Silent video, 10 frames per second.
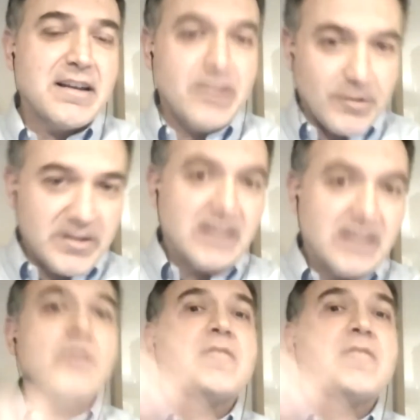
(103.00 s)
start a
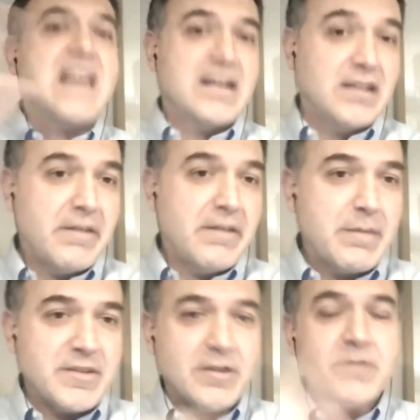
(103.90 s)
new cycle of
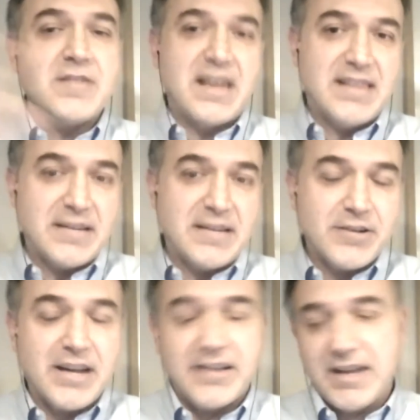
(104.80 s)
episodes and then trying
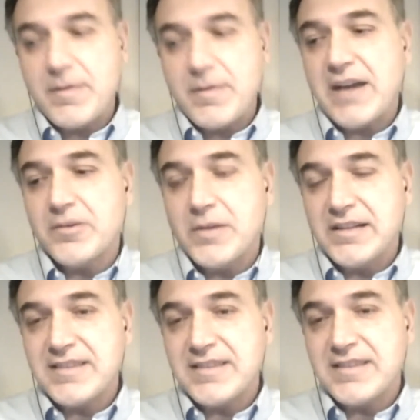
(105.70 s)
to get back to
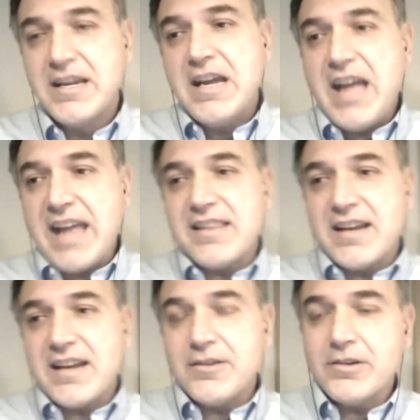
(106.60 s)
wellness. And
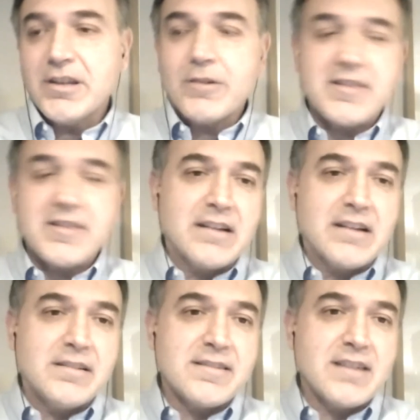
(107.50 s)
during those
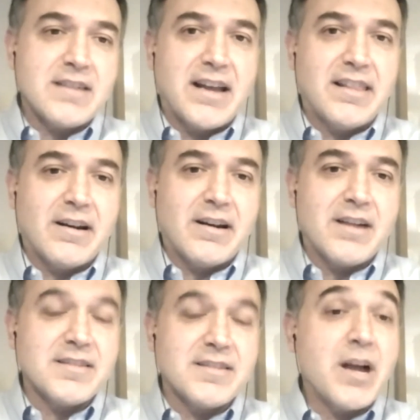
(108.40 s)
cycles, there are
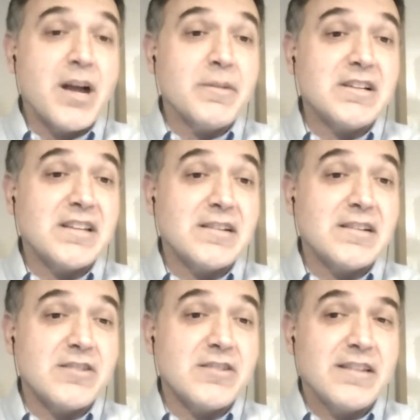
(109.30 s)
some common clinical
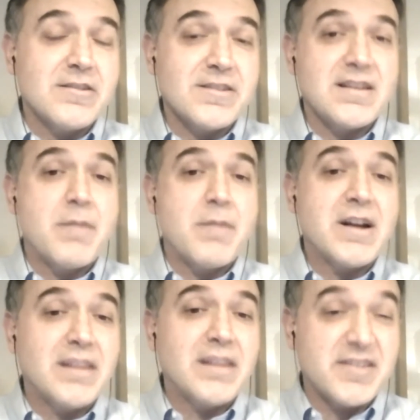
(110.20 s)
challenges. Among them
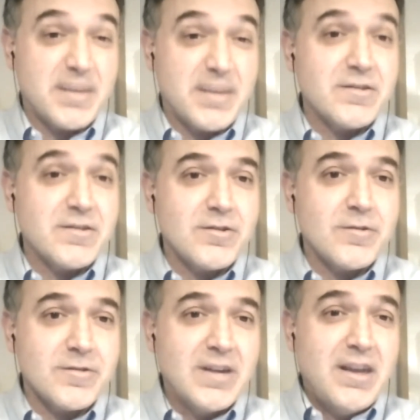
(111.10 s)
are substance use,
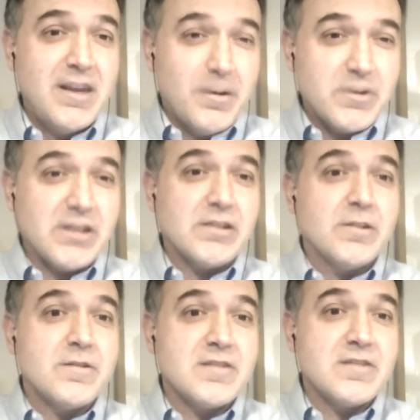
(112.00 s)
which
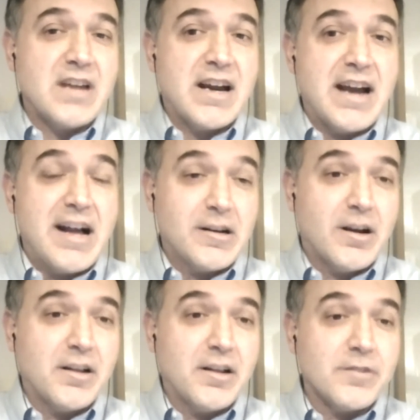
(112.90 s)
includes
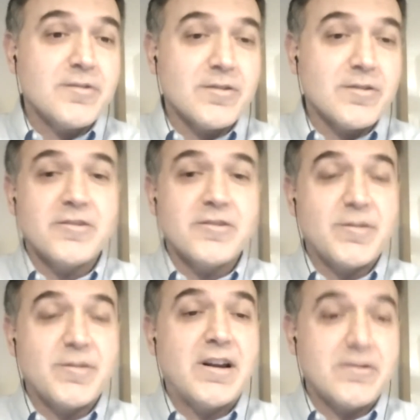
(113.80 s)
alcohol use disorders,
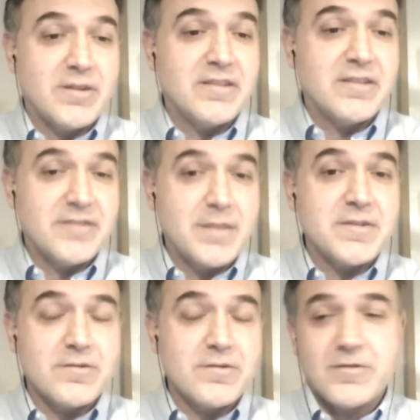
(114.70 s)
but also other substance
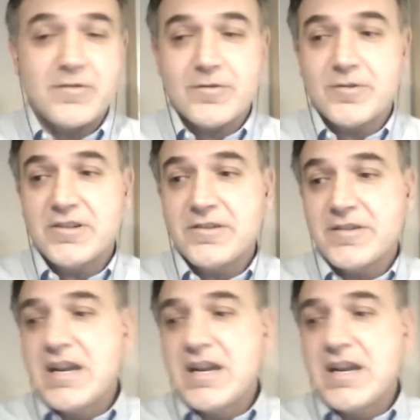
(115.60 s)
use disorders.